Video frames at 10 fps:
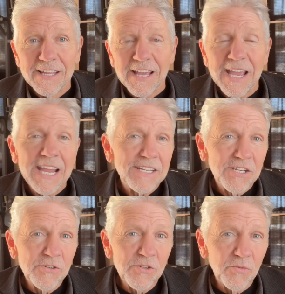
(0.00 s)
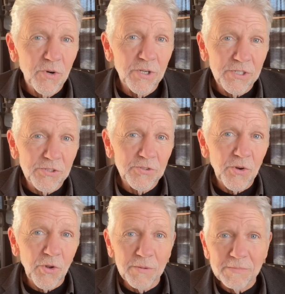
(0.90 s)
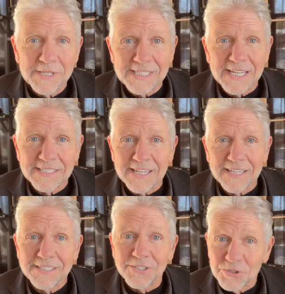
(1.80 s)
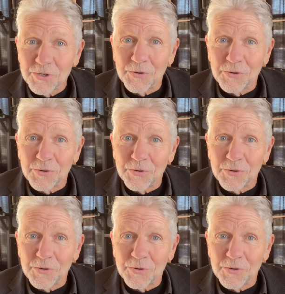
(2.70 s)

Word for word: I hate to use the word controlling because that sounds so